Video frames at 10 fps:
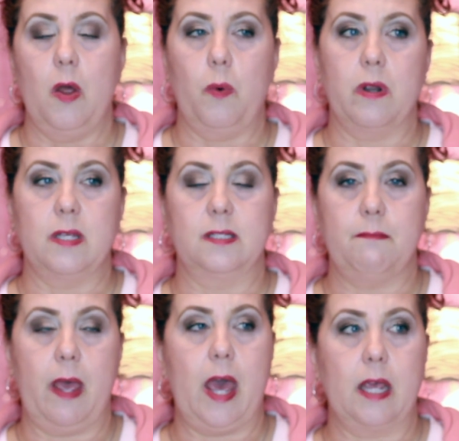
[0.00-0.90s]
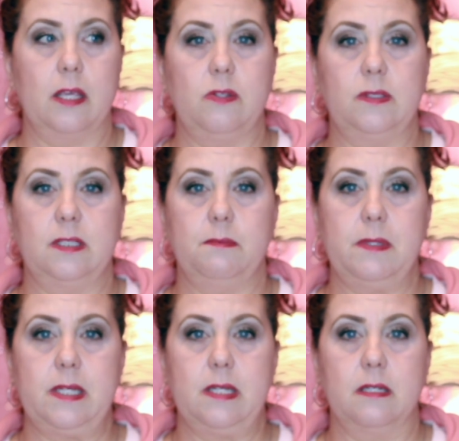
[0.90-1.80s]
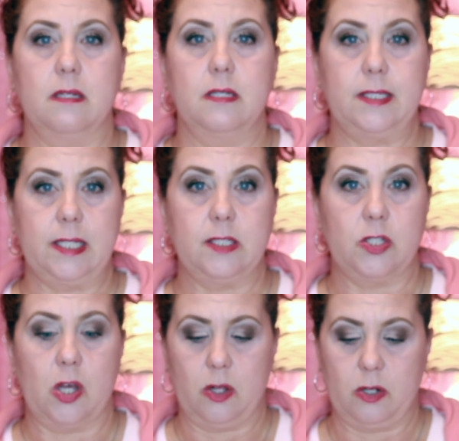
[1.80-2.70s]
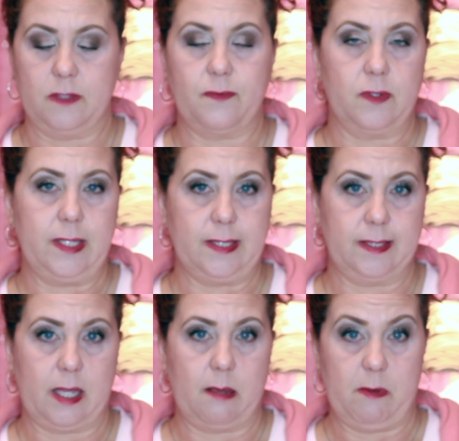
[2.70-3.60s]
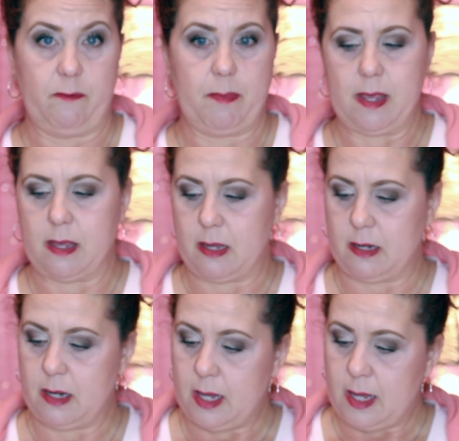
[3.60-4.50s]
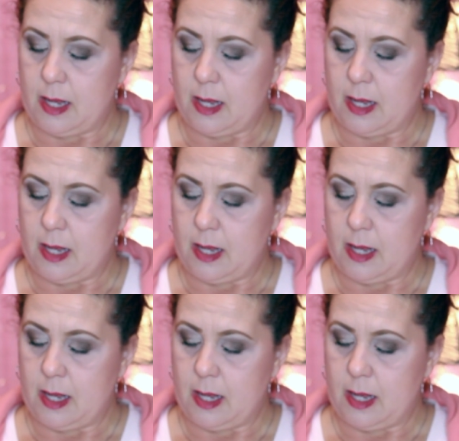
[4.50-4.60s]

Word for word: whereas MAC used to be $10 for this type of pan